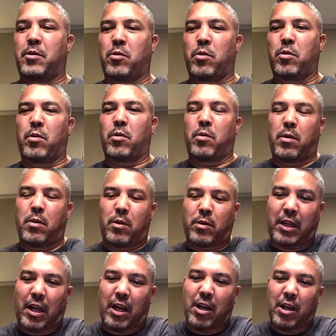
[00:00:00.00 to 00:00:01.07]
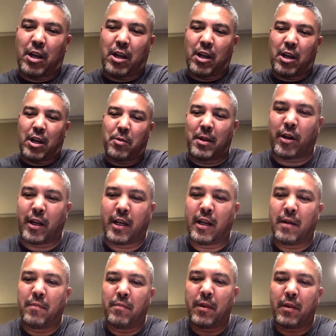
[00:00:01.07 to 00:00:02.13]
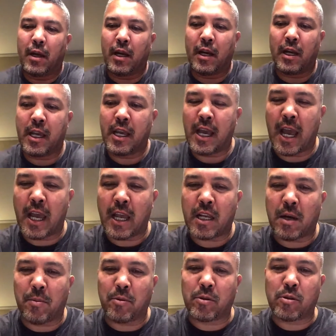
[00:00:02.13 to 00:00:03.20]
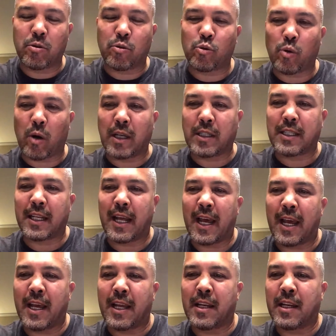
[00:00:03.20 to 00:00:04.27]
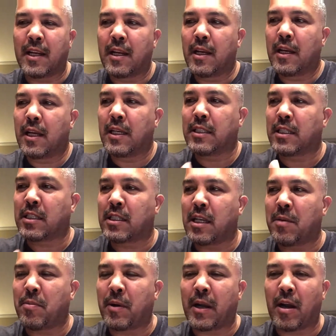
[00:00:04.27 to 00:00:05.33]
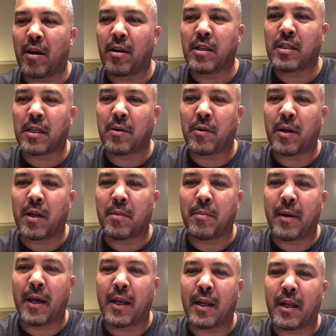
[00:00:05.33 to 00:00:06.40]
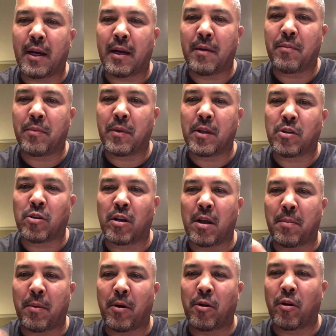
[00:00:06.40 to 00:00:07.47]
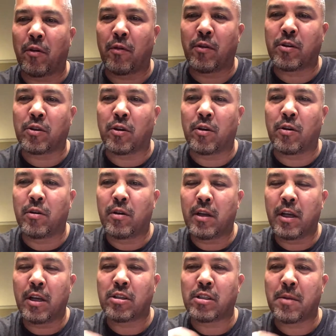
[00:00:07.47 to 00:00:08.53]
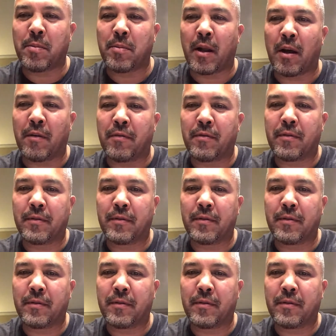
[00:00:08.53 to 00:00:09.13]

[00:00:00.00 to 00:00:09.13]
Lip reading: We worked out a little bit in the morning. He ate twice today, and he's asleep right now. He's already in bed. He's only a button over, so he's sleeping off.